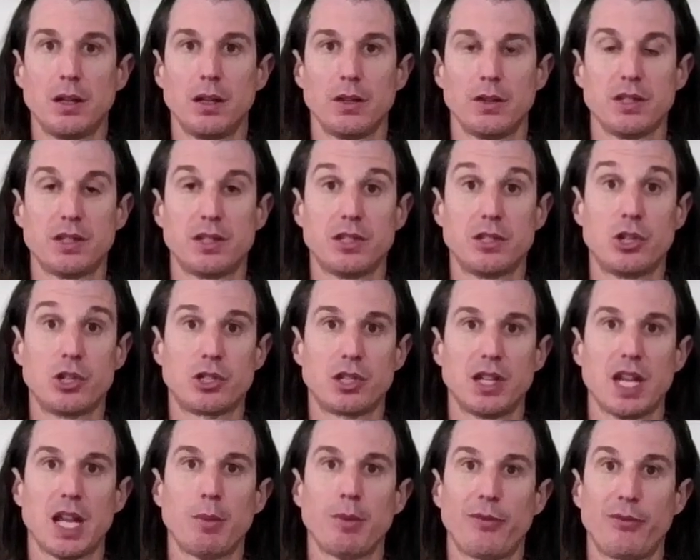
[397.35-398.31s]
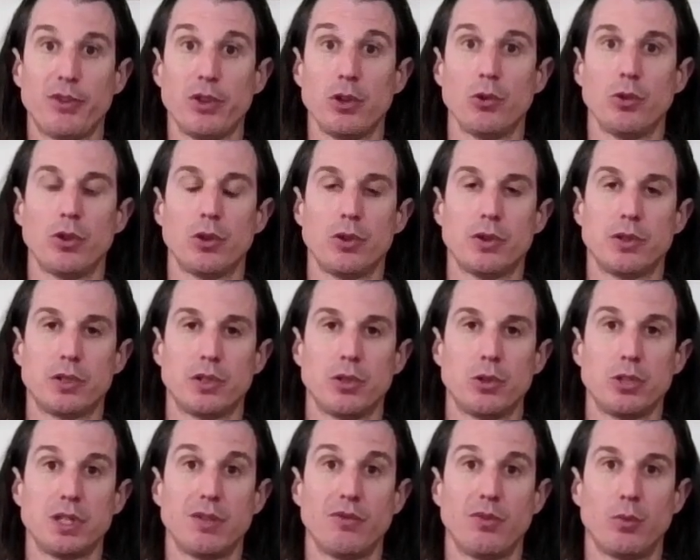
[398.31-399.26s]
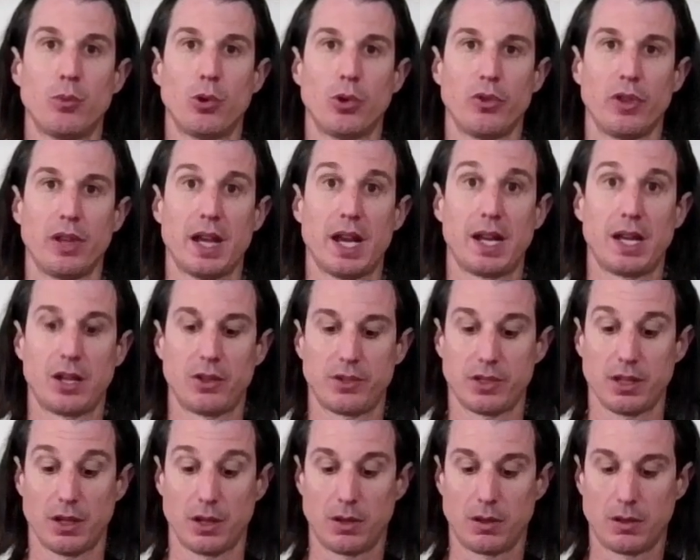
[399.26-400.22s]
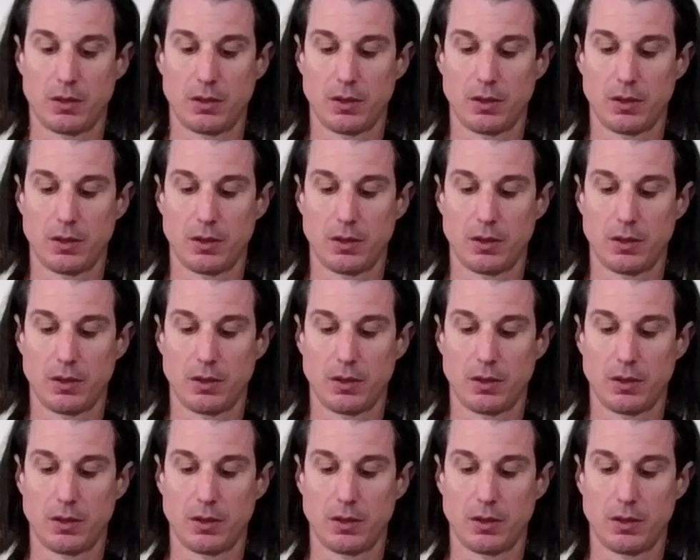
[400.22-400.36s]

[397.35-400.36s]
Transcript: This is just to name a few. There's, there's even more than that out there.